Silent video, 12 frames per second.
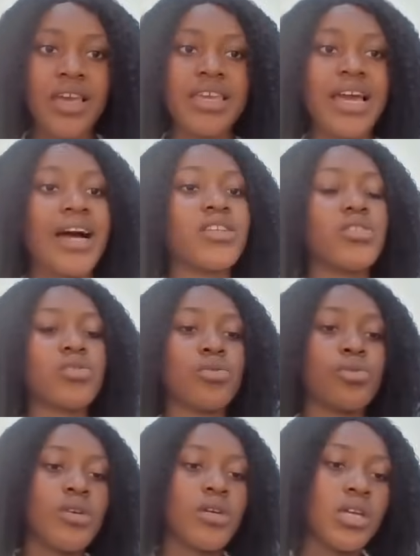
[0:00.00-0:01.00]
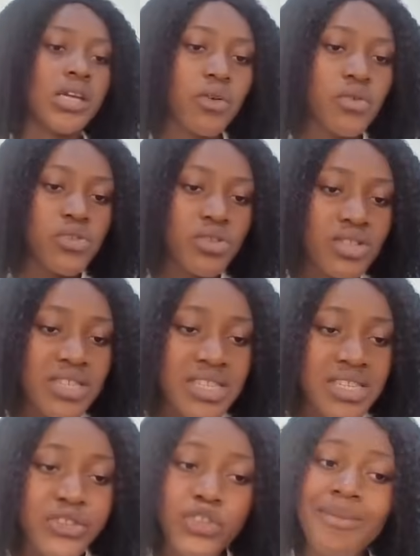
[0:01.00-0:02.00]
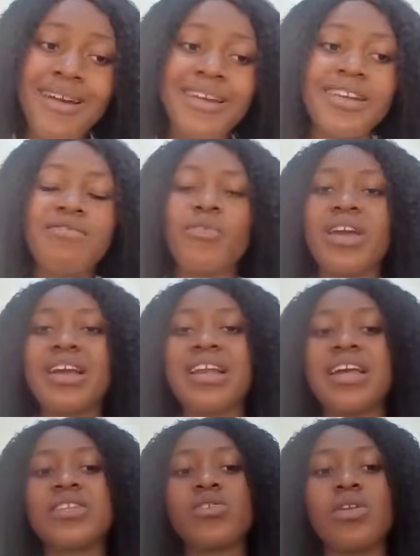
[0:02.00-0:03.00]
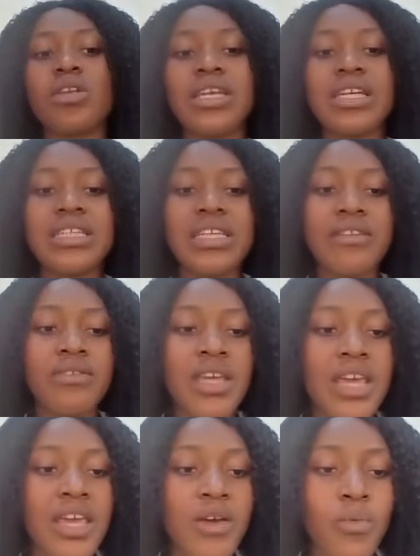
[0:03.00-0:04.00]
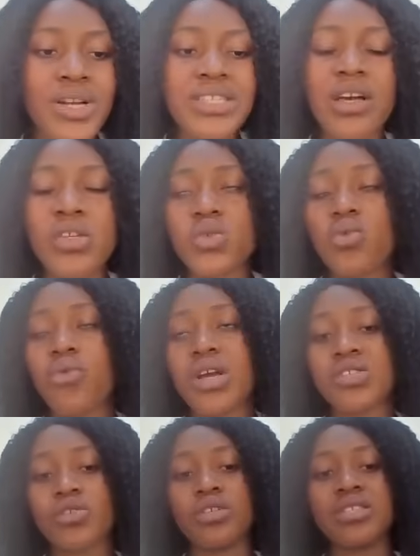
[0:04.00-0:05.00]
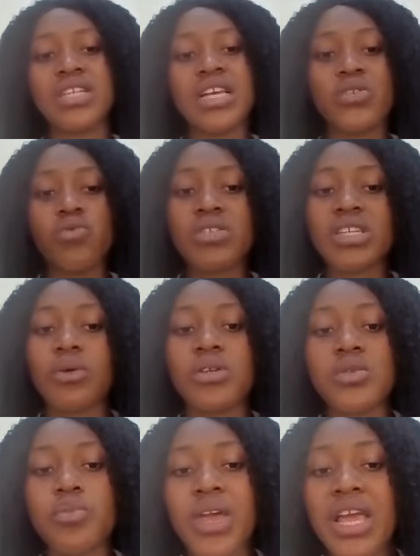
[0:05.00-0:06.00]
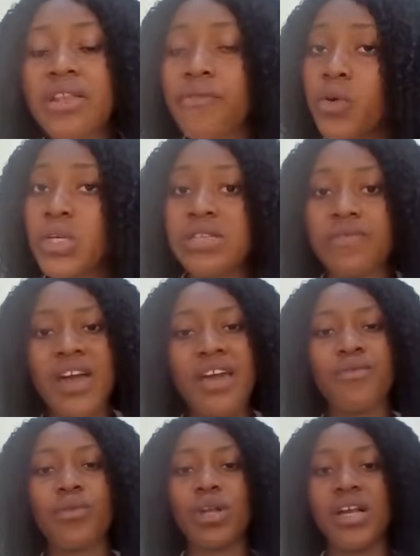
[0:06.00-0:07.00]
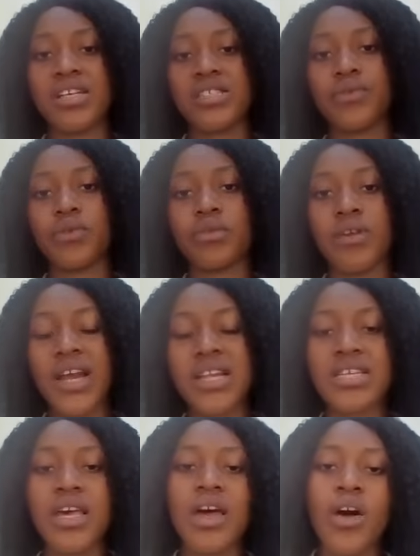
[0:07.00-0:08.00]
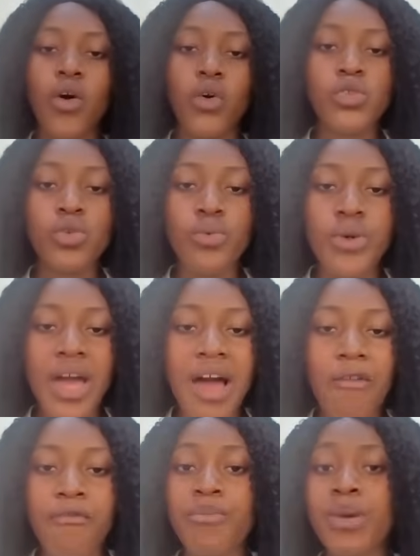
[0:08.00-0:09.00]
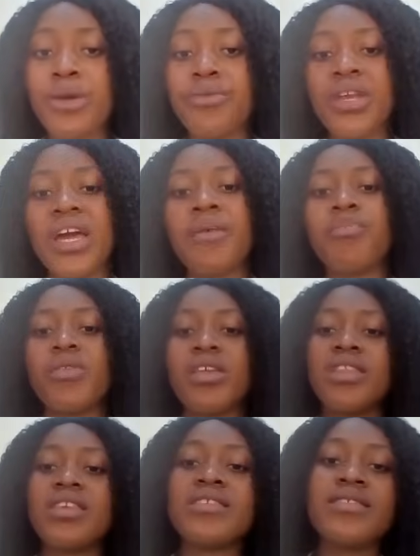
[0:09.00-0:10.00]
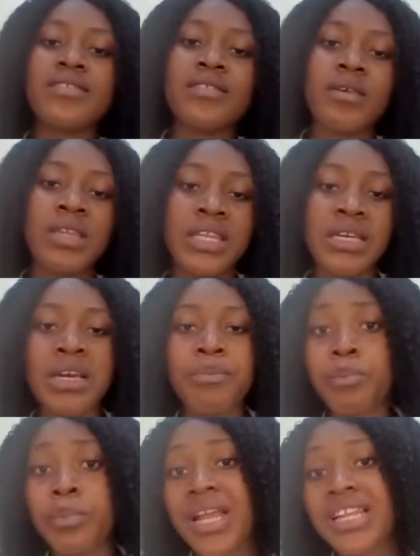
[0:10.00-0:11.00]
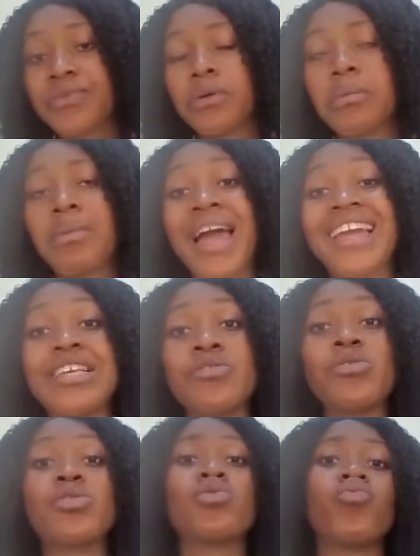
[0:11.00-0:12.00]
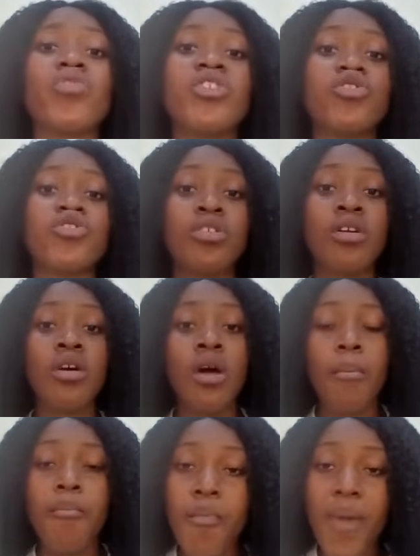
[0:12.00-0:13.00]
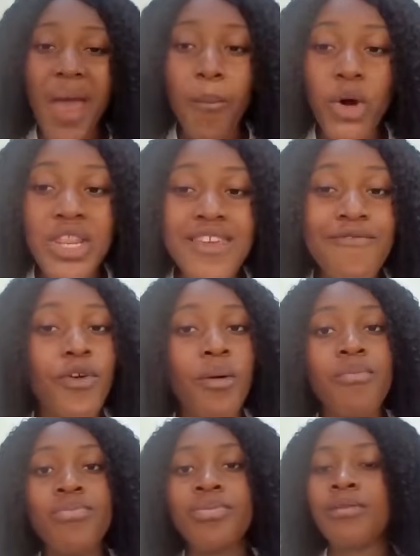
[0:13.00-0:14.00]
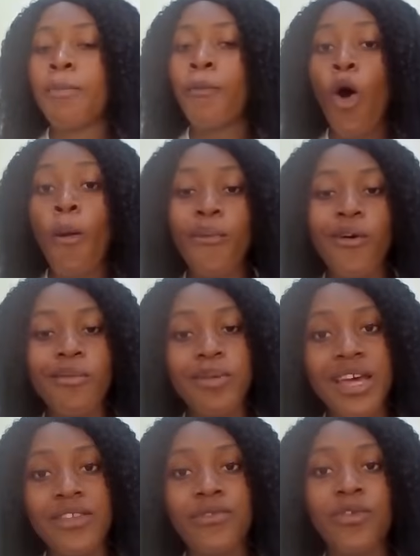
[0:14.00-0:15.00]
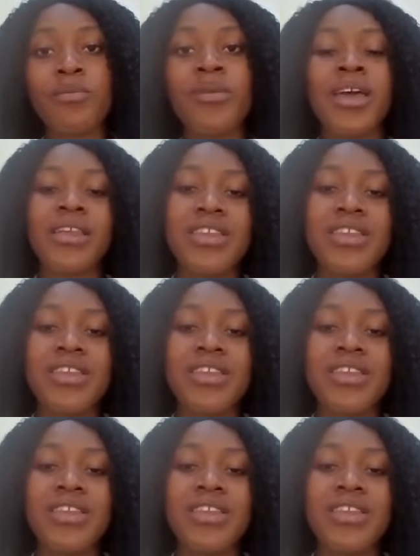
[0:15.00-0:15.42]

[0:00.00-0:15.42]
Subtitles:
Yeah, so you can also, this is a job I did for a client on LinkedIn, a 1,000 words content, which I was paid $45 for, right? Also, we have Payoneer. This is the platform I use to withdraw my money from Upwork platform.